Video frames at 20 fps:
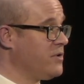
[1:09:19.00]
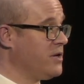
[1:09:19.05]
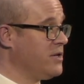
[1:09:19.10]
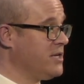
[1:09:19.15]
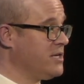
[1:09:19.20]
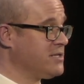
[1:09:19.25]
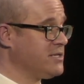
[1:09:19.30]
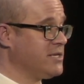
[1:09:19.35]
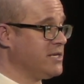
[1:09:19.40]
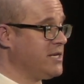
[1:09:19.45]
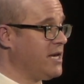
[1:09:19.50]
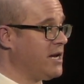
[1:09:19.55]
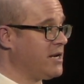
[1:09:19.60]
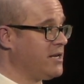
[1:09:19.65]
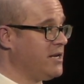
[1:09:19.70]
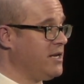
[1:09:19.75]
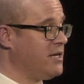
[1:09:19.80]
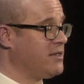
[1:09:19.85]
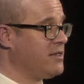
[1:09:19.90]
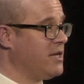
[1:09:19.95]
This is a
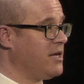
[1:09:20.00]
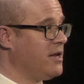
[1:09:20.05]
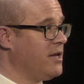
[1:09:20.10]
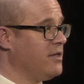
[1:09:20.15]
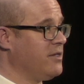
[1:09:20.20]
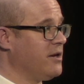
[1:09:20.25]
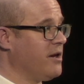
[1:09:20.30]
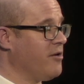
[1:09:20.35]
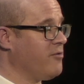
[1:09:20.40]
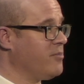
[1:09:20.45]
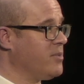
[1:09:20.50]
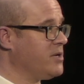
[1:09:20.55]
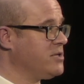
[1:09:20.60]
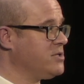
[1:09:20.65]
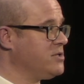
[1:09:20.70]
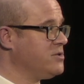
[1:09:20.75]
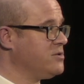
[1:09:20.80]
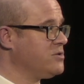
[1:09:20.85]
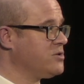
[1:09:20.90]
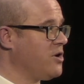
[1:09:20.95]
technique that the government
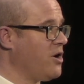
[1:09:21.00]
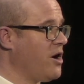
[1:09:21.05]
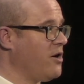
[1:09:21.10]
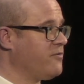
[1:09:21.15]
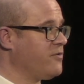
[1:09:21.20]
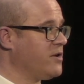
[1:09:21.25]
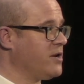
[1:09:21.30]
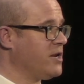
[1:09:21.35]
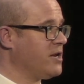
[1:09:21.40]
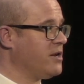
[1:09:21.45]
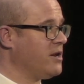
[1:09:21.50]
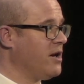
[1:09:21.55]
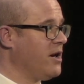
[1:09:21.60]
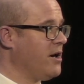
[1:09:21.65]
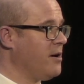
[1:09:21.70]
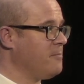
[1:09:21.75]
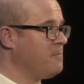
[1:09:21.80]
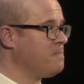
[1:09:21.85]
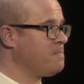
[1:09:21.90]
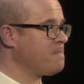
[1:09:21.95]
has used often
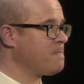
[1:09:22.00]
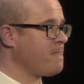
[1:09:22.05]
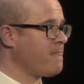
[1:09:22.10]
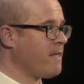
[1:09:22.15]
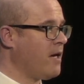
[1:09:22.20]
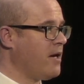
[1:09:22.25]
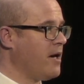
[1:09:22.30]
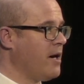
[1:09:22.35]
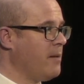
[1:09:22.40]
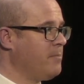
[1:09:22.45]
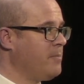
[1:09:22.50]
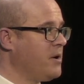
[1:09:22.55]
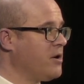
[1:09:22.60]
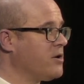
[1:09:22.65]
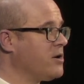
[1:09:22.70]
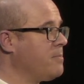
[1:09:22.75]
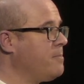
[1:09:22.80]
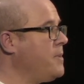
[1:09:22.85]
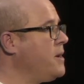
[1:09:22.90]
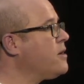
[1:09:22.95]
in
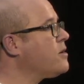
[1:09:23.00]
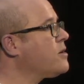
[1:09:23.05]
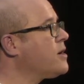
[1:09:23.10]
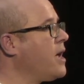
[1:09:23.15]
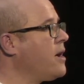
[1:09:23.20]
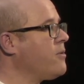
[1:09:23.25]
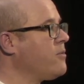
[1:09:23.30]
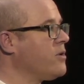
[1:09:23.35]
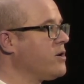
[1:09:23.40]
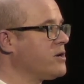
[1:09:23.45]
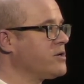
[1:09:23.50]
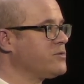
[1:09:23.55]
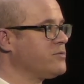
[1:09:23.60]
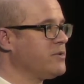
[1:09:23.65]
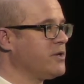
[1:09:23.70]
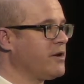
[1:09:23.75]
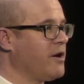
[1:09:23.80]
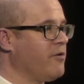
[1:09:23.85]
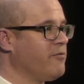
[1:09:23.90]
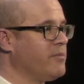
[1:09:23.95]
peer-to-peer networks
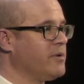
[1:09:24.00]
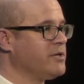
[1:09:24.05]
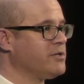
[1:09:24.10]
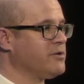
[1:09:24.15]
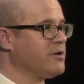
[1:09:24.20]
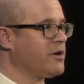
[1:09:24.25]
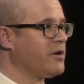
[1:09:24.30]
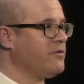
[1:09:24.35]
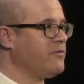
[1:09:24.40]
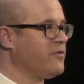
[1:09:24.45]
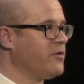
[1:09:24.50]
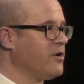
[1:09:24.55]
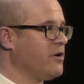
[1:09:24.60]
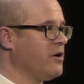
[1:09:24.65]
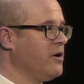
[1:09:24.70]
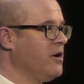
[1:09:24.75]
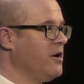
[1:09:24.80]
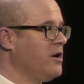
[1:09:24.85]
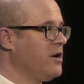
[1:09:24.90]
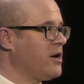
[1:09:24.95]
when the government is looking
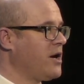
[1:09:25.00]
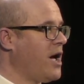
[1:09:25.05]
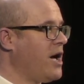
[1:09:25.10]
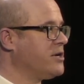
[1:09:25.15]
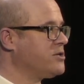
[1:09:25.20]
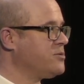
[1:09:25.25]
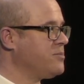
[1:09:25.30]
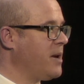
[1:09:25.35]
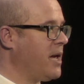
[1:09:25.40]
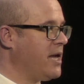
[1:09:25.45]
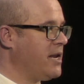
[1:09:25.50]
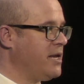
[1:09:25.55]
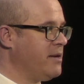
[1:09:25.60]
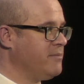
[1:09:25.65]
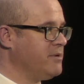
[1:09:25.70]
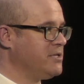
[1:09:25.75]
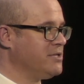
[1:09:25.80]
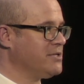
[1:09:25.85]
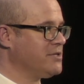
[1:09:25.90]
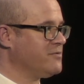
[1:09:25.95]
for contraband
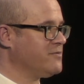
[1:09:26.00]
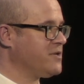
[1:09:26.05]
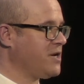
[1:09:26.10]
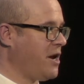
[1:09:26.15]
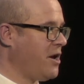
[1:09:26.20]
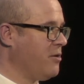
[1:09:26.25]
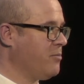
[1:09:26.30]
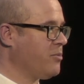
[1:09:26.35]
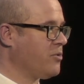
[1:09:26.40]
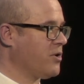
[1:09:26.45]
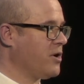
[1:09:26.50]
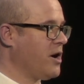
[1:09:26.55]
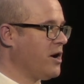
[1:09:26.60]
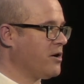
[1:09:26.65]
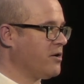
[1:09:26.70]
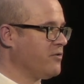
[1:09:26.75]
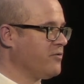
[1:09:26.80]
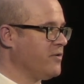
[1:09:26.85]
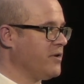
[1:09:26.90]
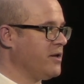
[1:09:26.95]
images of child
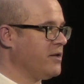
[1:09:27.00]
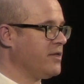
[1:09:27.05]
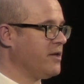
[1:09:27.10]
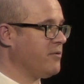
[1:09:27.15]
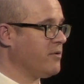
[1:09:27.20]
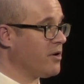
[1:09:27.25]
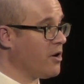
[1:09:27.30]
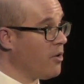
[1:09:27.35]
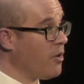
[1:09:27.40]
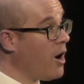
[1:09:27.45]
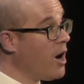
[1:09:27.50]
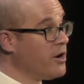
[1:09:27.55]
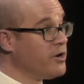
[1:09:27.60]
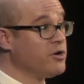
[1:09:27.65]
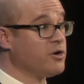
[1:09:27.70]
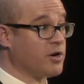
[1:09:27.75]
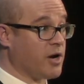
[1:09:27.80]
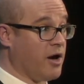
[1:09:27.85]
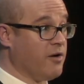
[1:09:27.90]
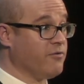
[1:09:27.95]
pornography. They will go
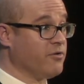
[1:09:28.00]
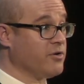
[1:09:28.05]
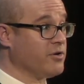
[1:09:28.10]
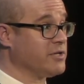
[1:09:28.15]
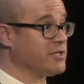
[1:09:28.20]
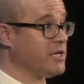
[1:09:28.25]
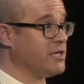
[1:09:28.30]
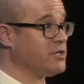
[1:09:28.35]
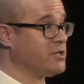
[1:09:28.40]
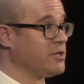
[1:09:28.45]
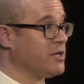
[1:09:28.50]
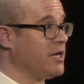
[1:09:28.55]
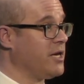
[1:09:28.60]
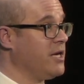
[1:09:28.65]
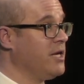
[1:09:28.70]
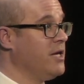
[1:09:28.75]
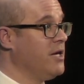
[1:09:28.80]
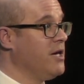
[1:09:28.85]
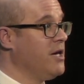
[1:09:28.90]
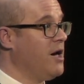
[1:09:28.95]
undercover,
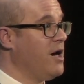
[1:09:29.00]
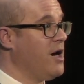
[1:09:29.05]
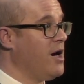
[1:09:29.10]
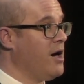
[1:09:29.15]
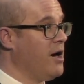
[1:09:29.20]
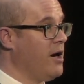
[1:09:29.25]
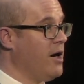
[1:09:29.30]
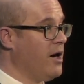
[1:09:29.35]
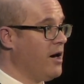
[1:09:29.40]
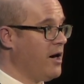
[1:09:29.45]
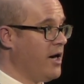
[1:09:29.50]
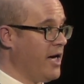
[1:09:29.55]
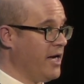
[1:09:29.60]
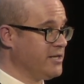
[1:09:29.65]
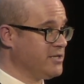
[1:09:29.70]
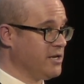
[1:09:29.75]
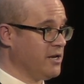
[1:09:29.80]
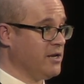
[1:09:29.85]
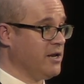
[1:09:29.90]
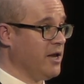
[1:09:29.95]
essentially,
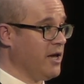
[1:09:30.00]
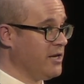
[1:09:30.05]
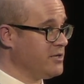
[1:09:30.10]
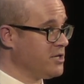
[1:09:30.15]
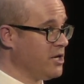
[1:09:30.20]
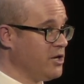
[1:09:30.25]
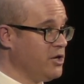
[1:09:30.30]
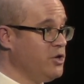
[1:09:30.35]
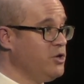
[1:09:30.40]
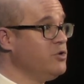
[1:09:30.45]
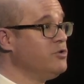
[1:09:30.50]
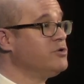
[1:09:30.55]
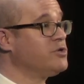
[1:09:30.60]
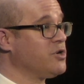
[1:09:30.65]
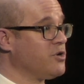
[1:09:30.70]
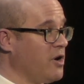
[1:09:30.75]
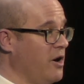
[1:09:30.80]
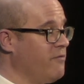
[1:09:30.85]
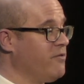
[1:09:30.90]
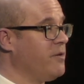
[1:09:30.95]
as a
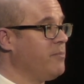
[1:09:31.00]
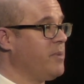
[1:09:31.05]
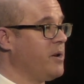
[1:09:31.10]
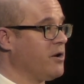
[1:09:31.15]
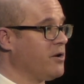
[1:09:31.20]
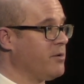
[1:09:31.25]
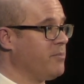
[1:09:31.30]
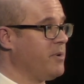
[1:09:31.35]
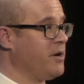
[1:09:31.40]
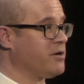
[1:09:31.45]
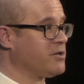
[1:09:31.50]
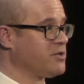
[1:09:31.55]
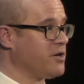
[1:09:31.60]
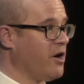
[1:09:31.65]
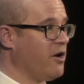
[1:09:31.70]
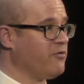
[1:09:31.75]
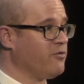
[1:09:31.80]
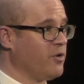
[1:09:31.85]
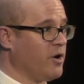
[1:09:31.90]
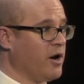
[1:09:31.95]
user of the peer-to-peer
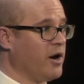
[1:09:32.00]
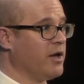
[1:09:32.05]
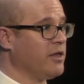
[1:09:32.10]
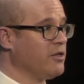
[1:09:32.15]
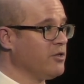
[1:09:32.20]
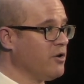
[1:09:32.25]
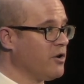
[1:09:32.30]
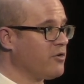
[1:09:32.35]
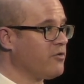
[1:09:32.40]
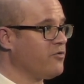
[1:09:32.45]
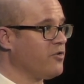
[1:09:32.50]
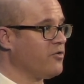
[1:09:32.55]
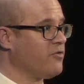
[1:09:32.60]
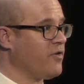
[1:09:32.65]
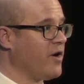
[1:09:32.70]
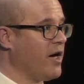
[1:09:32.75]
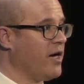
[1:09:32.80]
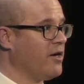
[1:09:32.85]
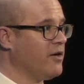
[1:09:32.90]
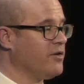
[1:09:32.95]
software and look for
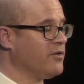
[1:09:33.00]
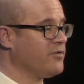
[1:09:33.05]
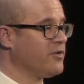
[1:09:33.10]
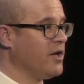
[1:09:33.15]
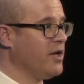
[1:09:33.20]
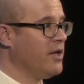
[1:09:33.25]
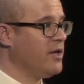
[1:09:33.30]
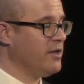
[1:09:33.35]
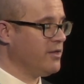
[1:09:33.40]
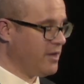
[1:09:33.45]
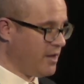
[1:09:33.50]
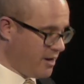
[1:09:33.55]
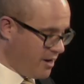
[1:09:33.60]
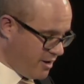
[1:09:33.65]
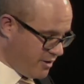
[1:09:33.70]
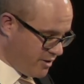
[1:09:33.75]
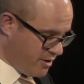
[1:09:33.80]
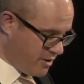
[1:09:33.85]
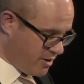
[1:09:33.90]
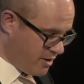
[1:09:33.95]
files that
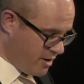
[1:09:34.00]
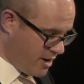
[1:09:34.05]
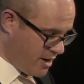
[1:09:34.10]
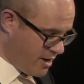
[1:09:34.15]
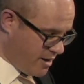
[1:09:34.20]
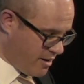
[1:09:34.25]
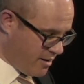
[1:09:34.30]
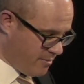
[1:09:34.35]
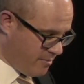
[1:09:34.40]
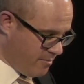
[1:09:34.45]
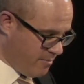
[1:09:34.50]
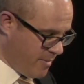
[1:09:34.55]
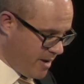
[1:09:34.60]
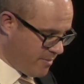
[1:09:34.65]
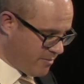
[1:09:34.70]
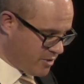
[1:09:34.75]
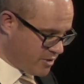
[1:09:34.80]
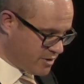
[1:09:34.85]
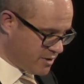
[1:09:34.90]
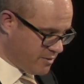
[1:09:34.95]
other
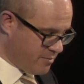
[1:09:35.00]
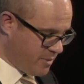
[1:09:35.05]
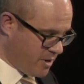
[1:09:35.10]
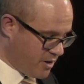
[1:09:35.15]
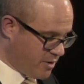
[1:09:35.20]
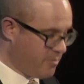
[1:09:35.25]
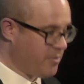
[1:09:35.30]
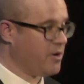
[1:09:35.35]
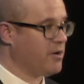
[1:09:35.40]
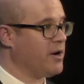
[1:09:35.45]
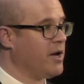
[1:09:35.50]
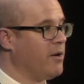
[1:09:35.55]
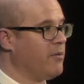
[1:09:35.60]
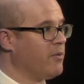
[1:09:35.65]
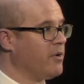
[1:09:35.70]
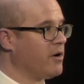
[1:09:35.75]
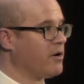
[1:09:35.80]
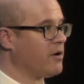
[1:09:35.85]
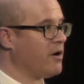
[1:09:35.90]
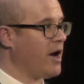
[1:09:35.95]
members of the peer-to-peer
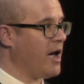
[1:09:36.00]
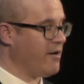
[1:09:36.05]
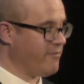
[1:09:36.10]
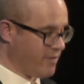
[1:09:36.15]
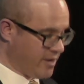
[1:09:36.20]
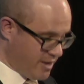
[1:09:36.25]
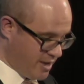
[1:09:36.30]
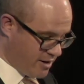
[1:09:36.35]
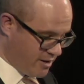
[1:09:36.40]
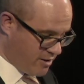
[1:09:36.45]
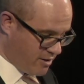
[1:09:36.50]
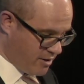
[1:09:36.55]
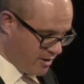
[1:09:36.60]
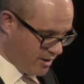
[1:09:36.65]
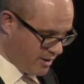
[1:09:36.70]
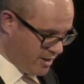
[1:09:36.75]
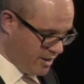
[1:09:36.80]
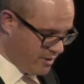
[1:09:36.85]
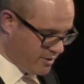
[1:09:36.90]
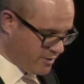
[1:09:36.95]
network are having that are
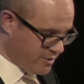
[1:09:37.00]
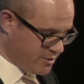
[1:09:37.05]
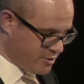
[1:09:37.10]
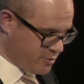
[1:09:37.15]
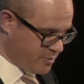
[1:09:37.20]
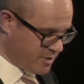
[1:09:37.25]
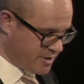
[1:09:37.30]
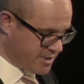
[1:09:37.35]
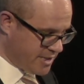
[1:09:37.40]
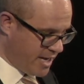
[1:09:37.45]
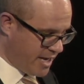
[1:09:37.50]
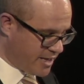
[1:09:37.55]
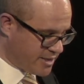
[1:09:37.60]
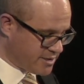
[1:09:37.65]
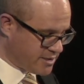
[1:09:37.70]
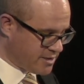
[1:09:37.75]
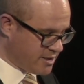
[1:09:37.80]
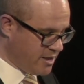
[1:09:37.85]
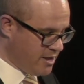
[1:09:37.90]
illegal to possess.